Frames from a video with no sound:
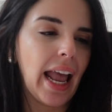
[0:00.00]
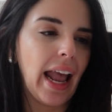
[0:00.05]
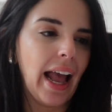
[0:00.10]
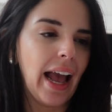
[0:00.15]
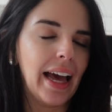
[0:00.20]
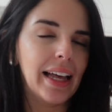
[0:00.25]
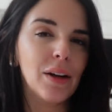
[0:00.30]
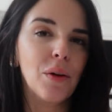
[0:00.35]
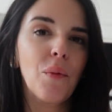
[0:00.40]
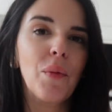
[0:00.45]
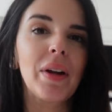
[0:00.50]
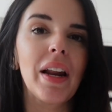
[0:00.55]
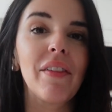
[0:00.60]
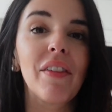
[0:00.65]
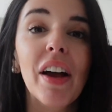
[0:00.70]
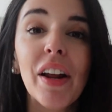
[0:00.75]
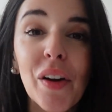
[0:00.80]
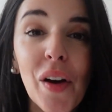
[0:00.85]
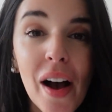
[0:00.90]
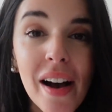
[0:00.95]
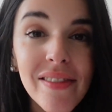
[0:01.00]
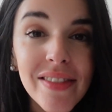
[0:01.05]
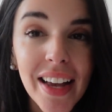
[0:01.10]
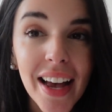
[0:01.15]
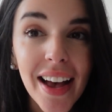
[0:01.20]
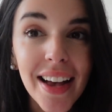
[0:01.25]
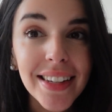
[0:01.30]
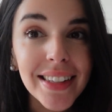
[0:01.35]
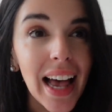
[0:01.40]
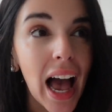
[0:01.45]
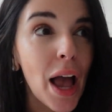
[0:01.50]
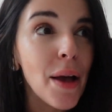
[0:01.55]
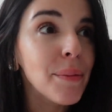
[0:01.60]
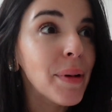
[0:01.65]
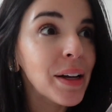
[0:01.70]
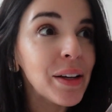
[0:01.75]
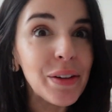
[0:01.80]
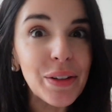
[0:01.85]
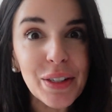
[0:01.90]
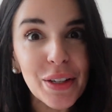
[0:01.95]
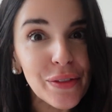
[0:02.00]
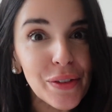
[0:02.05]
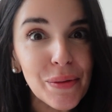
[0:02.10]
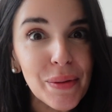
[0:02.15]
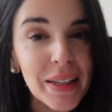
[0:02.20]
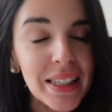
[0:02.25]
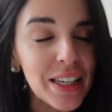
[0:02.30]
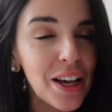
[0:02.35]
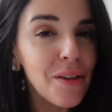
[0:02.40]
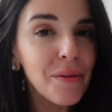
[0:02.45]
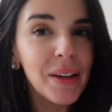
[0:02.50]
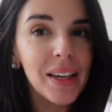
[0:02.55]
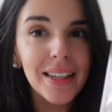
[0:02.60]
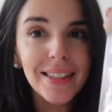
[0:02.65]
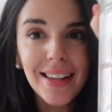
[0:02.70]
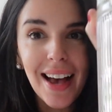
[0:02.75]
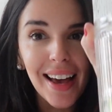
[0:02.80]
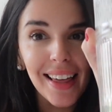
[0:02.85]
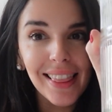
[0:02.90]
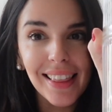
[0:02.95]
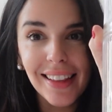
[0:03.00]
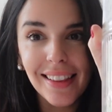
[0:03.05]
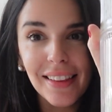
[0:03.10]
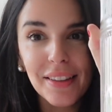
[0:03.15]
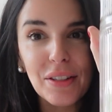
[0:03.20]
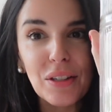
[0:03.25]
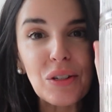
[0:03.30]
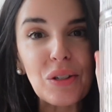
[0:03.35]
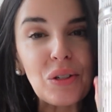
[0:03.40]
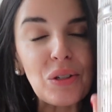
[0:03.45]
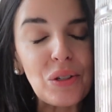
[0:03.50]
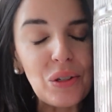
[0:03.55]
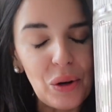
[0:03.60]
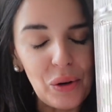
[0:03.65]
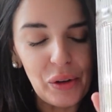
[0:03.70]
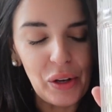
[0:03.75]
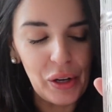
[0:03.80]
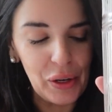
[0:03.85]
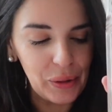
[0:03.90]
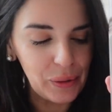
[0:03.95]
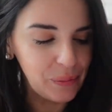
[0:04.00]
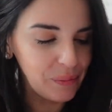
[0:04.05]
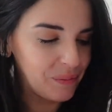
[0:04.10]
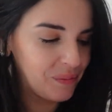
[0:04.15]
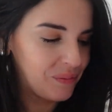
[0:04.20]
And whenever I don't have guests, I might use it for myself because I think this is so cute.